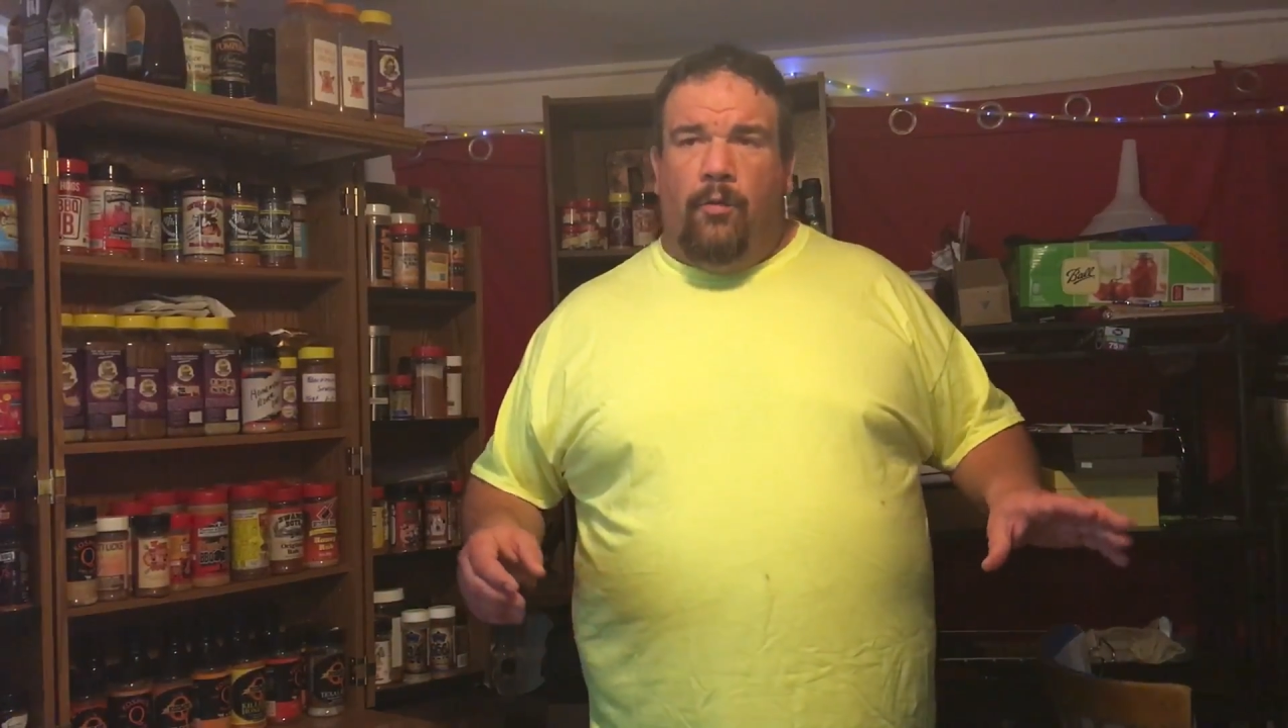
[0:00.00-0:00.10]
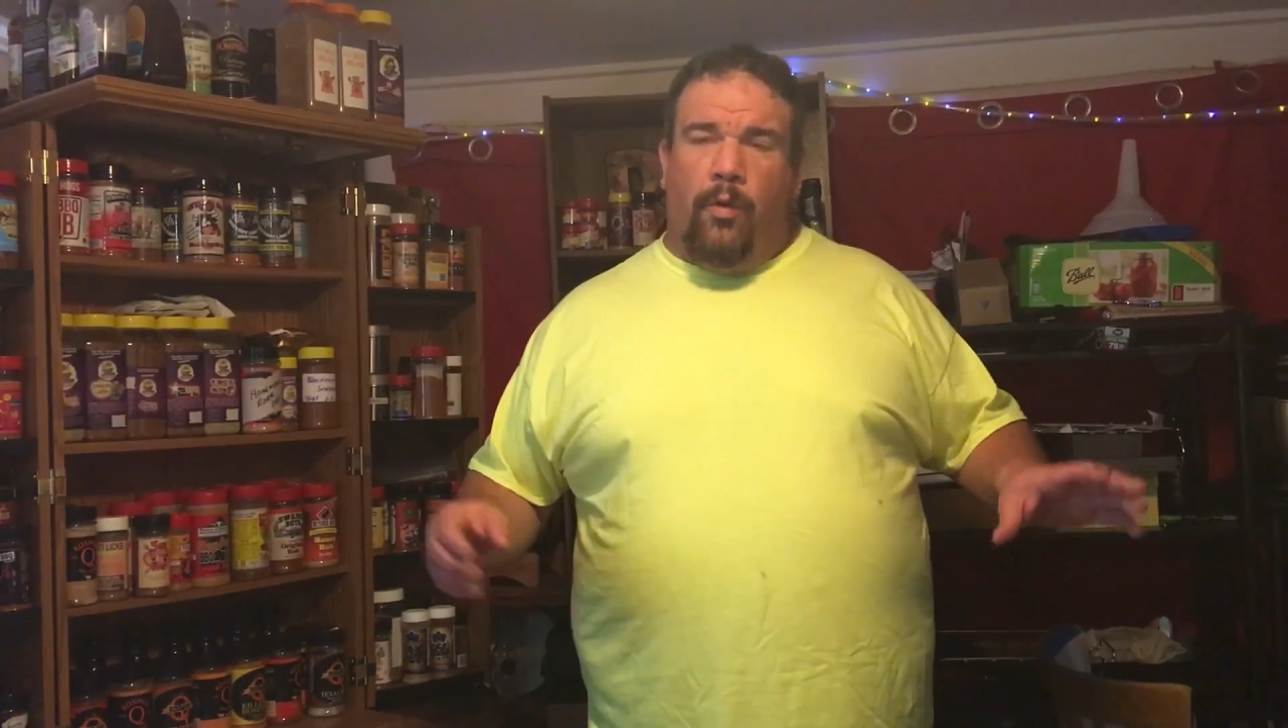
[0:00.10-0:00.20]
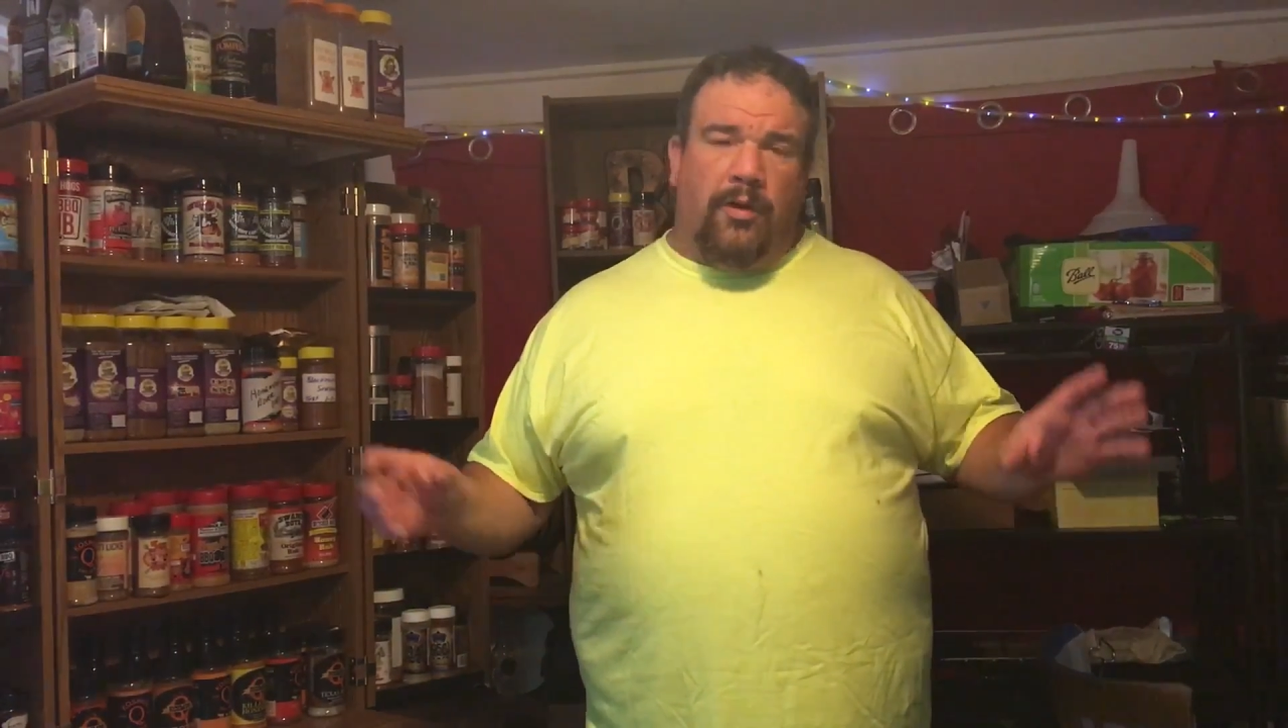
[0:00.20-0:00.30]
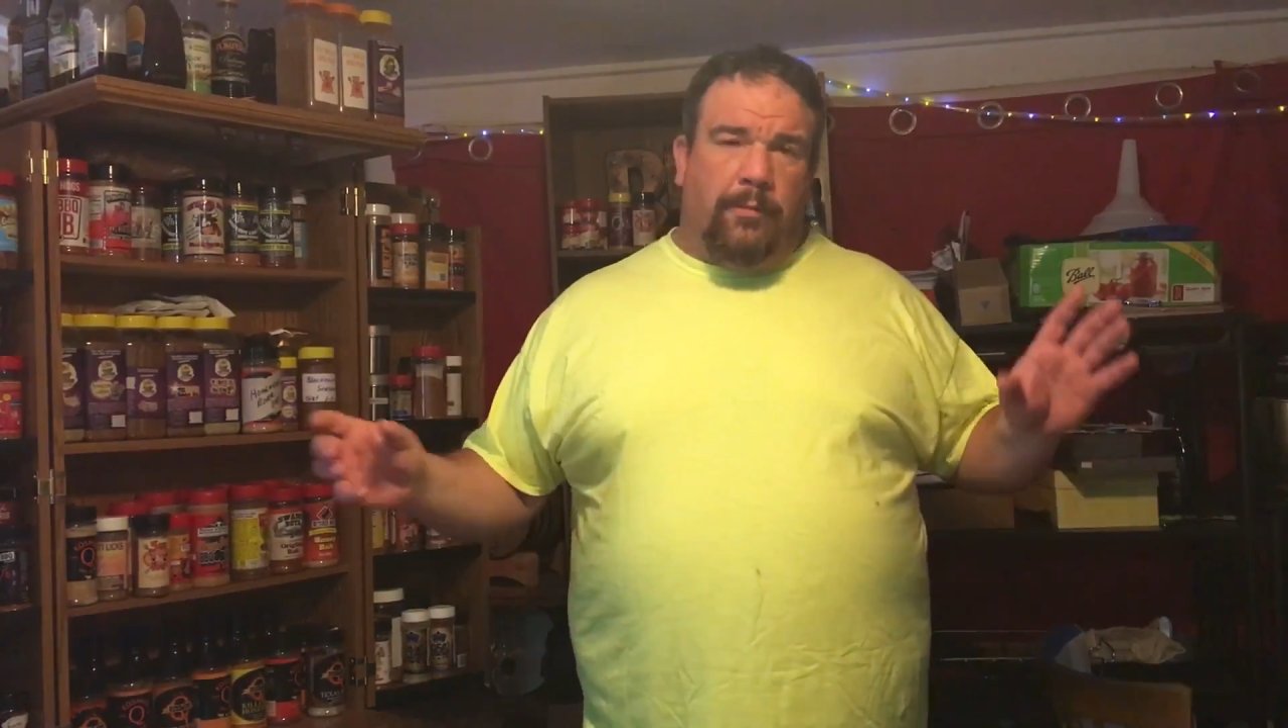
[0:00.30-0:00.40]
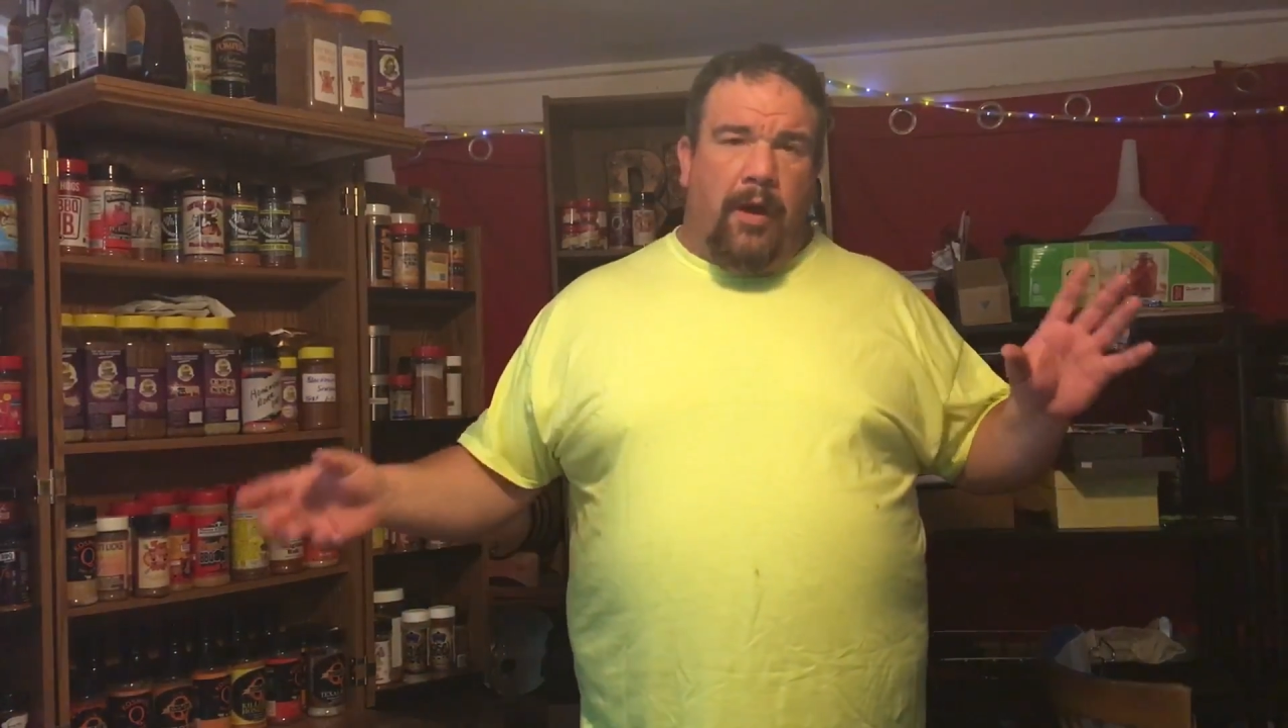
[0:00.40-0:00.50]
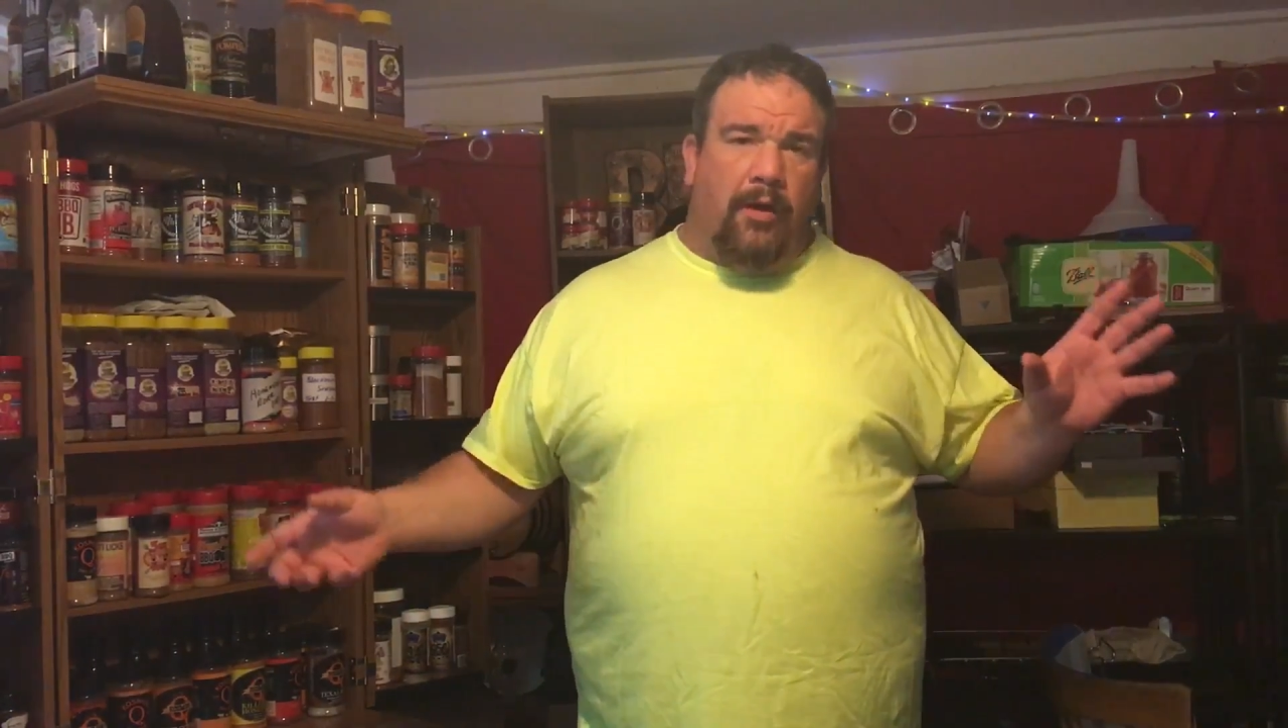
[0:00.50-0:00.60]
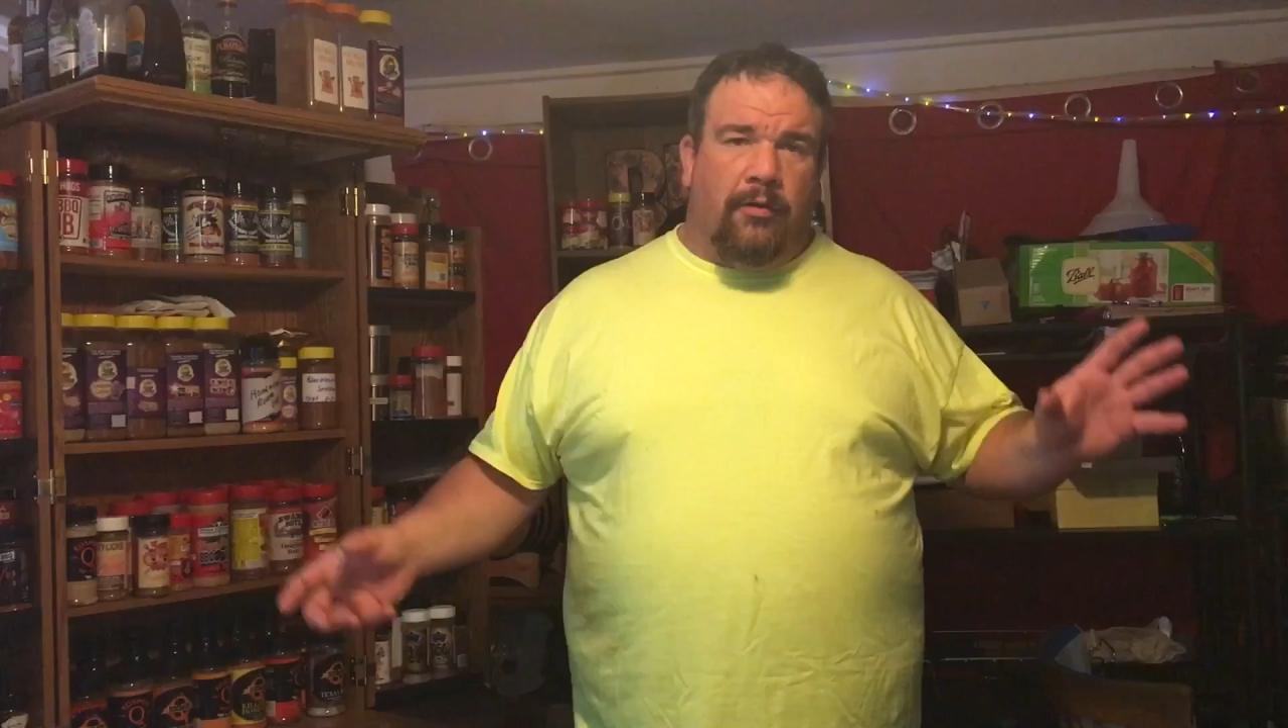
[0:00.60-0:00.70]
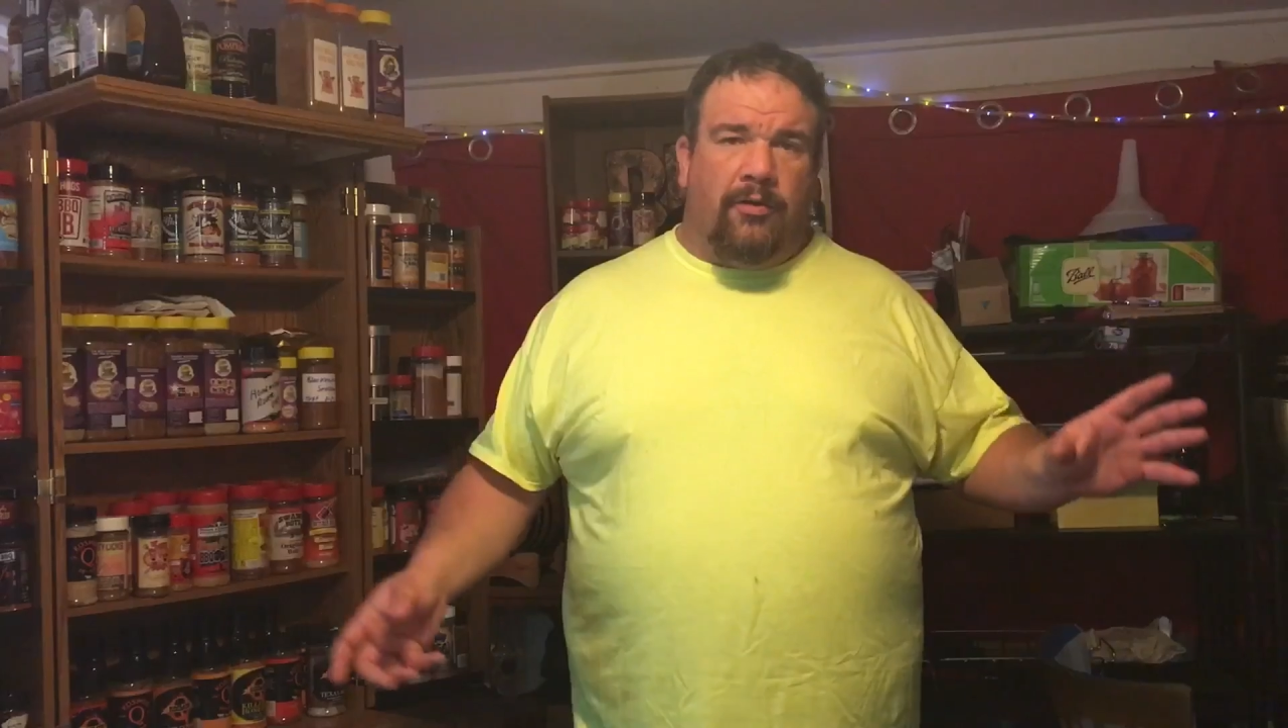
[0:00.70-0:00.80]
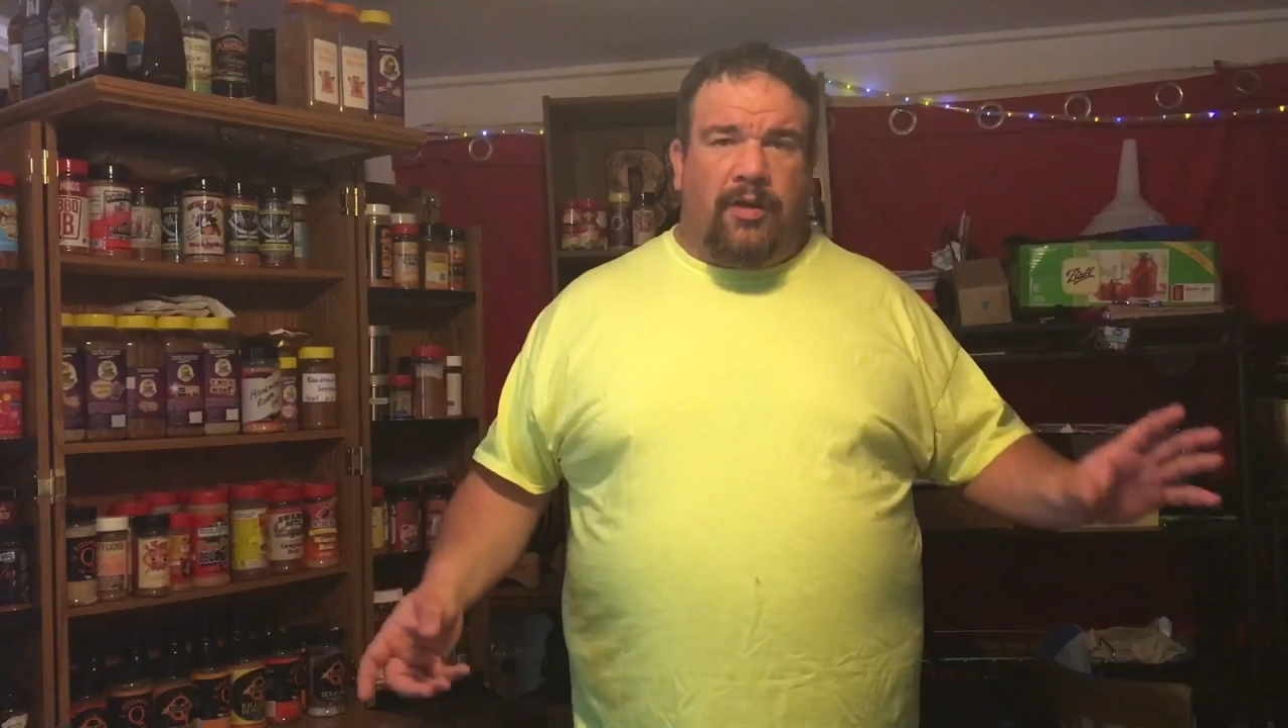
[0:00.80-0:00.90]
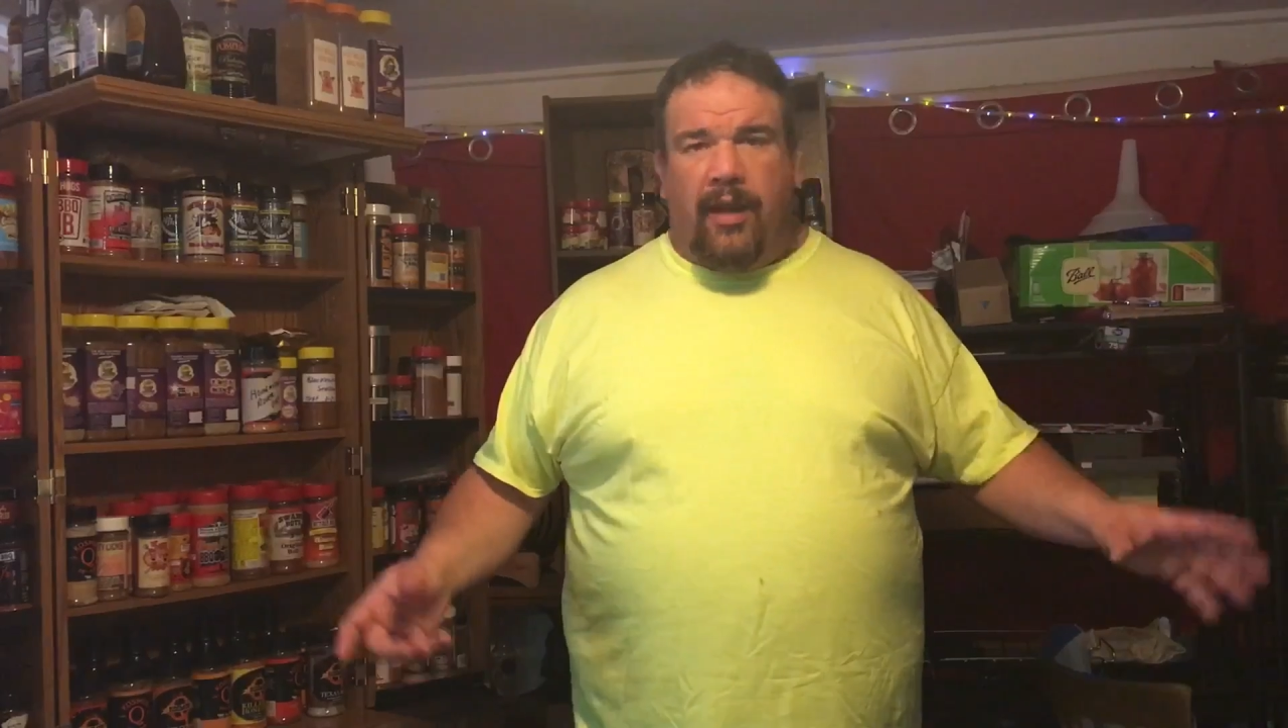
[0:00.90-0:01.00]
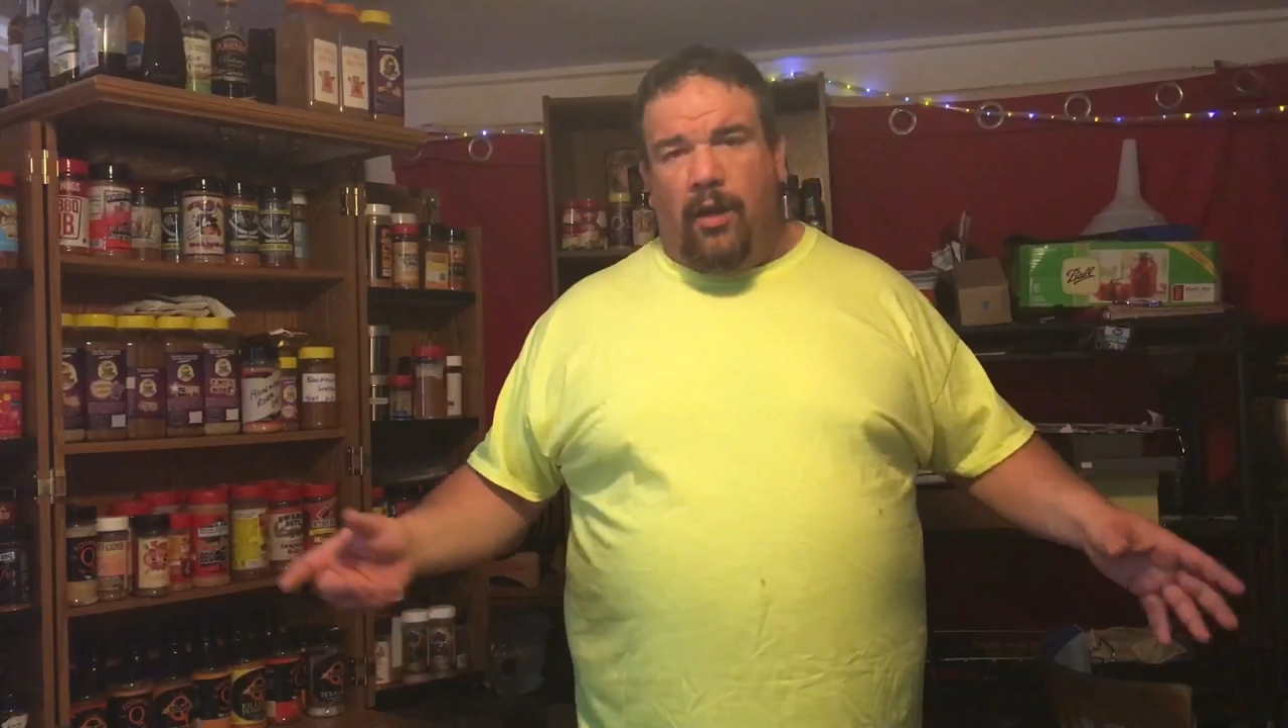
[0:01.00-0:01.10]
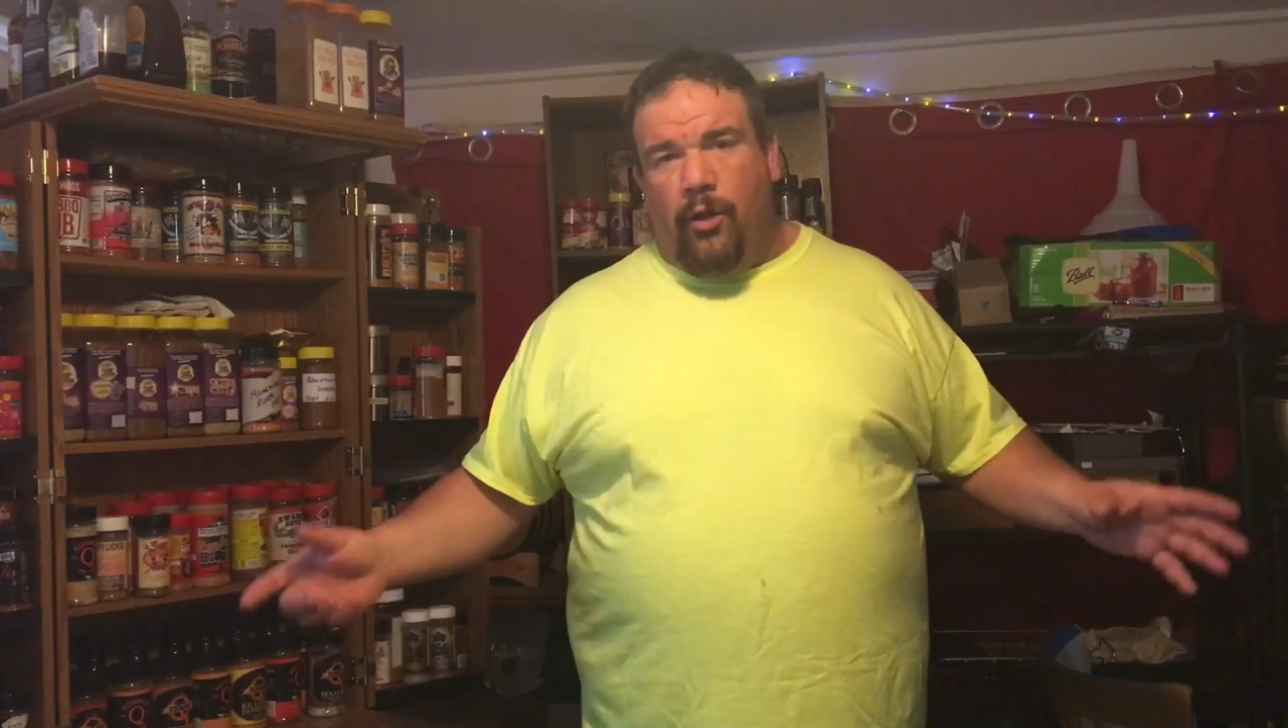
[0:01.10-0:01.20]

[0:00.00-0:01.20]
what's better, St.